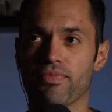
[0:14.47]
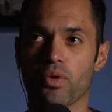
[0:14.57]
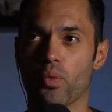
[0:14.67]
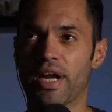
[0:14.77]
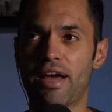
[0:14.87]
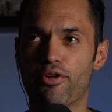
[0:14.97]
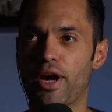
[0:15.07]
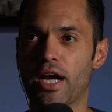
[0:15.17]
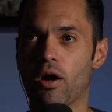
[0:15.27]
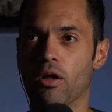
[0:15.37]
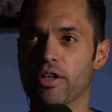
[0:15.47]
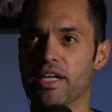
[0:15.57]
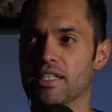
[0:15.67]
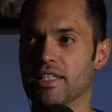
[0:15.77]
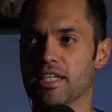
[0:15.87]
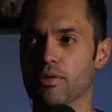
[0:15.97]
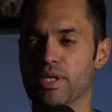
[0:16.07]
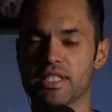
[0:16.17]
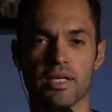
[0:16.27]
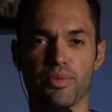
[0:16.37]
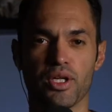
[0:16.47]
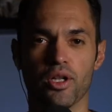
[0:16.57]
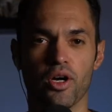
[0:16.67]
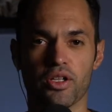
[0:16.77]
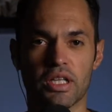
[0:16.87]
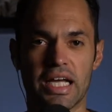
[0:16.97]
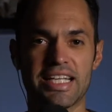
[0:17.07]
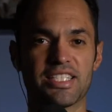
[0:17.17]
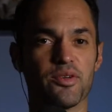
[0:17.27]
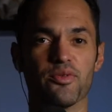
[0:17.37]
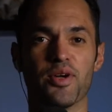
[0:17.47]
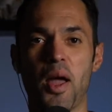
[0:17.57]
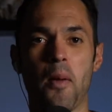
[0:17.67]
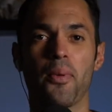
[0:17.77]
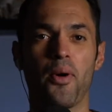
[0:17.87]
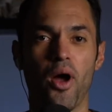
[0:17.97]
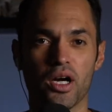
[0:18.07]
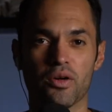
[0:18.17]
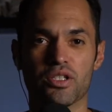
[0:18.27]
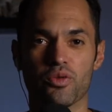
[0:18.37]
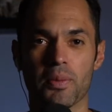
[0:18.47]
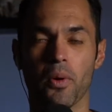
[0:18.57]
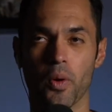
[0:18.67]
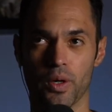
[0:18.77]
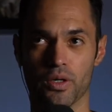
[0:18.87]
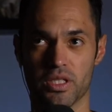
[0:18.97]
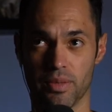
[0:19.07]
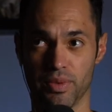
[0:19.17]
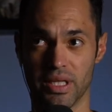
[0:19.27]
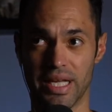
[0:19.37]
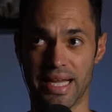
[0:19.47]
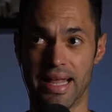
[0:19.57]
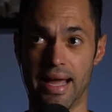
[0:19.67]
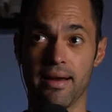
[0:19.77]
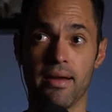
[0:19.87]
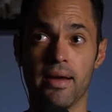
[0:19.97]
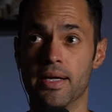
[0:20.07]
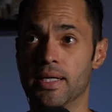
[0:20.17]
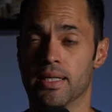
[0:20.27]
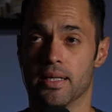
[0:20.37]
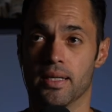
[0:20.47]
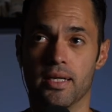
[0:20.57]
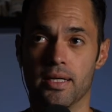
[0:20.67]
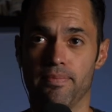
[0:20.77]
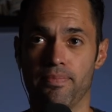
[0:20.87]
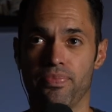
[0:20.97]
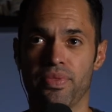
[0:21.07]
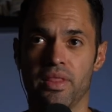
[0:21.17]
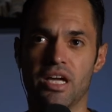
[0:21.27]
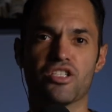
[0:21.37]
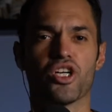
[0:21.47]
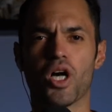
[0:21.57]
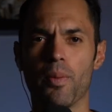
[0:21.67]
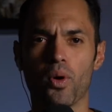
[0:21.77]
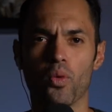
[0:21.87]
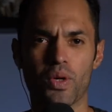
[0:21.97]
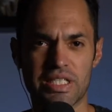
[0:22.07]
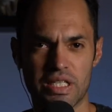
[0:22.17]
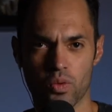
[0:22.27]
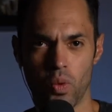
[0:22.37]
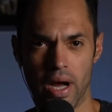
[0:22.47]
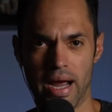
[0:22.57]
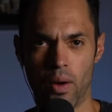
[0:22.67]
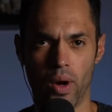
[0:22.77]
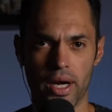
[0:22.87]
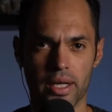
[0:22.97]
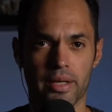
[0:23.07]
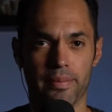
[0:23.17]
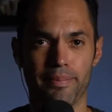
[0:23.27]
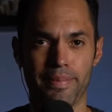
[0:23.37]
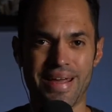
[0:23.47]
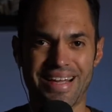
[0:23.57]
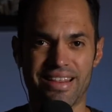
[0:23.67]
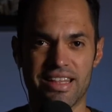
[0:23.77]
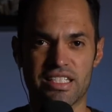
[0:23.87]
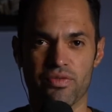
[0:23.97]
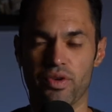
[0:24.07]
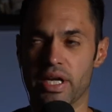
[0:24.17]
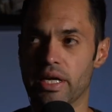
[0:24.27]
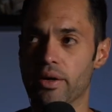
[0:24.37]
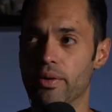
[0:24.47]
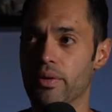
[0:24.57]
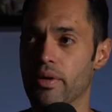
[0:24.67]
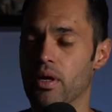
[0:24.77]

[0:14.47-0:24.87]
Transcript: whatever I call it, it's going to be something along the lines of progress report or something like that. There's a couple reasons why I want to make this video.